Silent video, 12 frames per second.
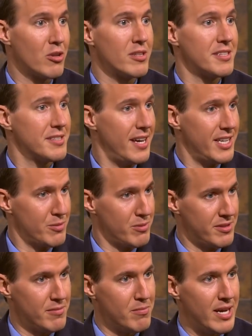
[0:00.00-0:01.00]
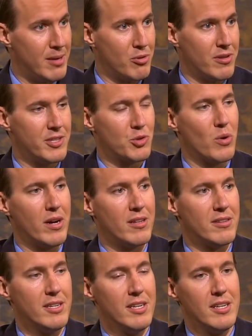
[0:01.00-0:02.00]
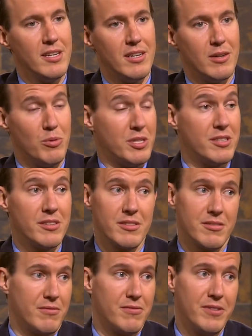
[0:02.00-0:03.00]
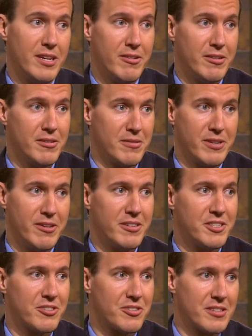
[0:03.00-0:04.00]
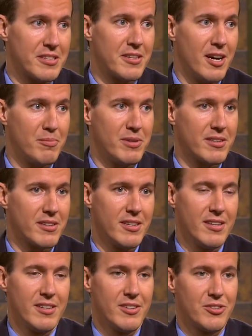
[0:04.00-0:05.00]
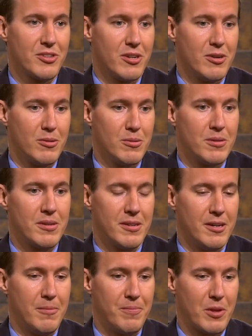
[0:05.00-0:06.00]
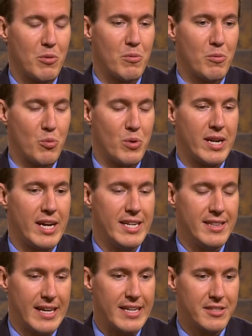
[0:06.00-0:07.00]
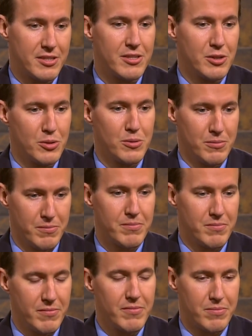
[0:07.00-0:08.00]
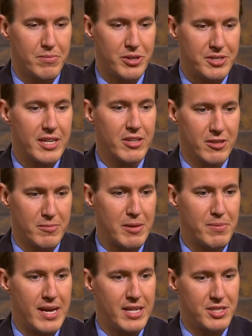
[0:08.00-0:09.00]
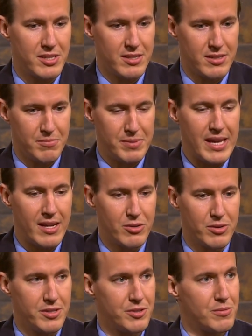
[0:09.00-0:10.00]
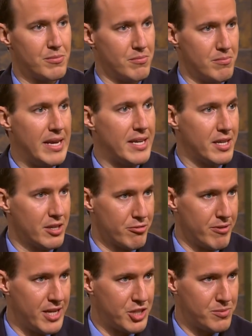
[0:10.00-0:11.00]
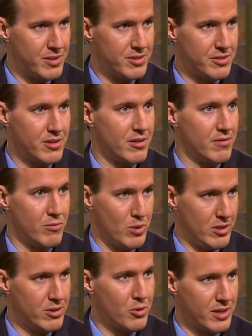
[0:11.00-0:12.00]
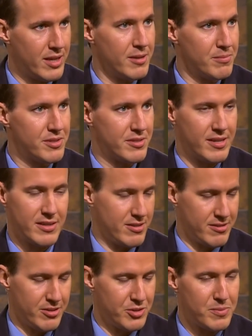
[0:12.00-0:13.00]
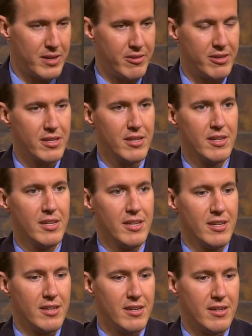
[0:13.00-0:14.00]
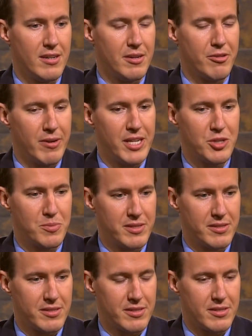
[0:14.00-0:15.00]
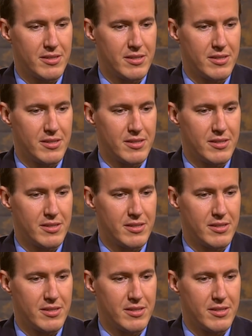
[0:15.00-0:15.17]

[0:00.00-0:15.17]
only science but the Bible as well, uh, which is very a very interesting topic. So um, what I like to do, particularly my passion in piano, is making arrangements of well-known hymns mm-hmm. that are inspiring. Right. Yes. Uh, arrangements.